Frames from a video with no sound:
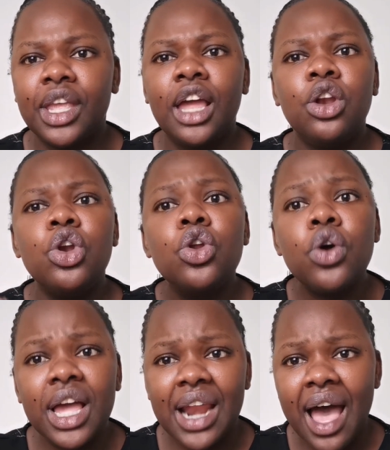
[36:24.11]
and
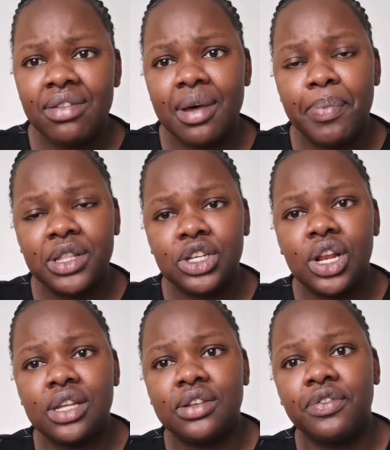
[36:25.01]
look at other
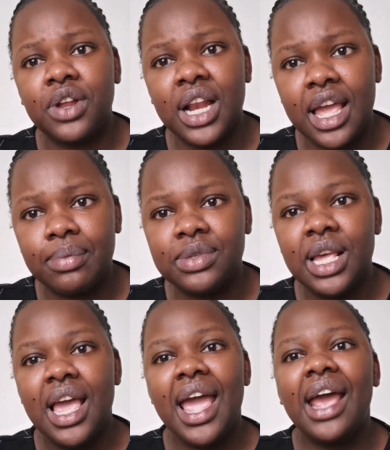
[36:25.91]
particulars of claims
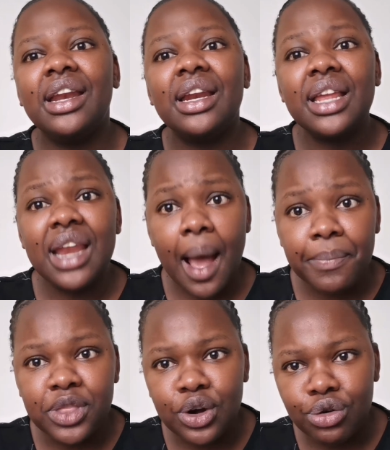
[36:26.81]
and read
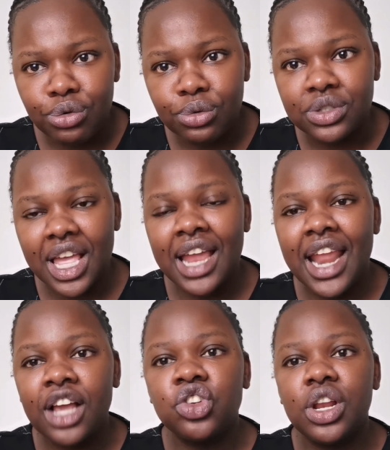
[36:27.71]
up the rules
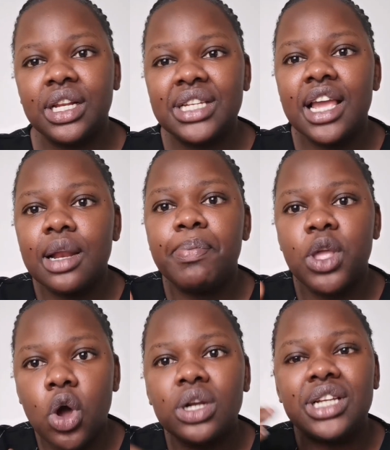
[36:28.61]
and actually take it
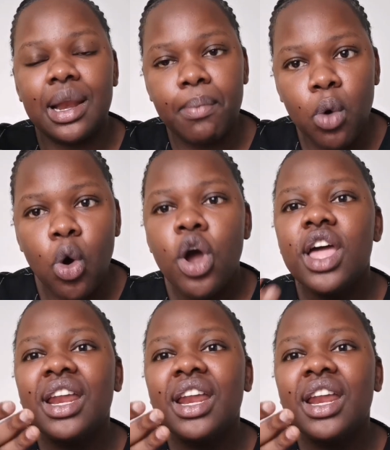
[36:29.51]
beyond and more.